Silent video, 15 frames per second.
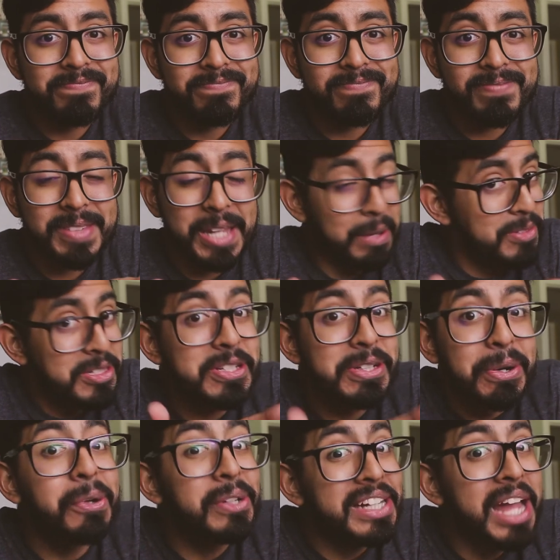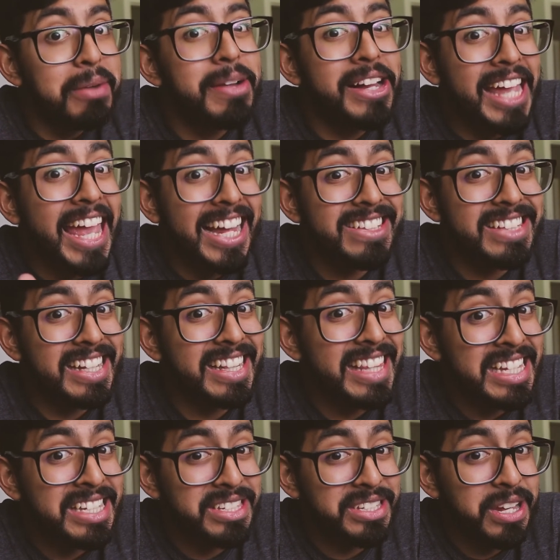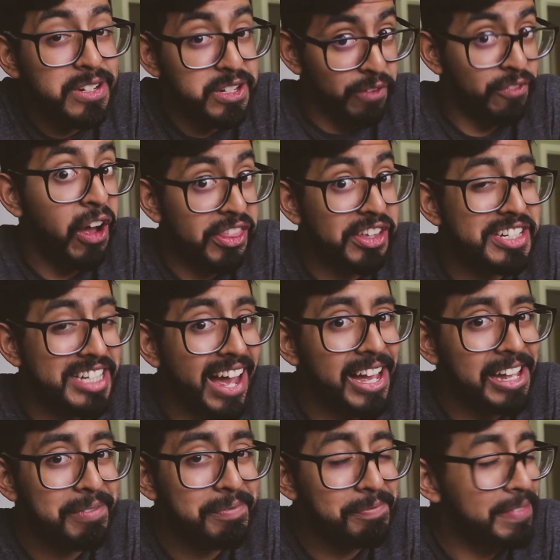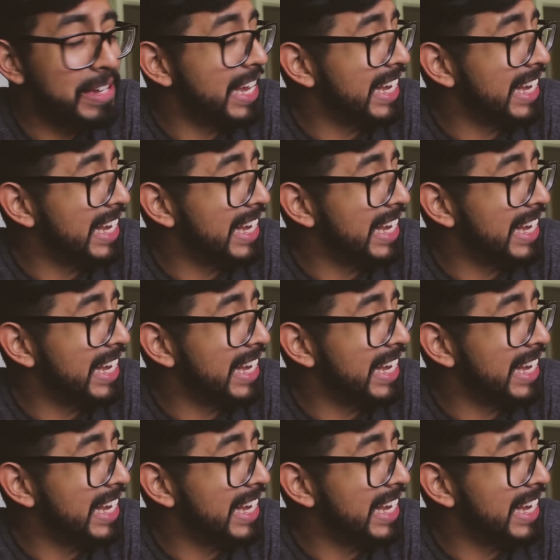I'm still holding out my hands like this to Father Time.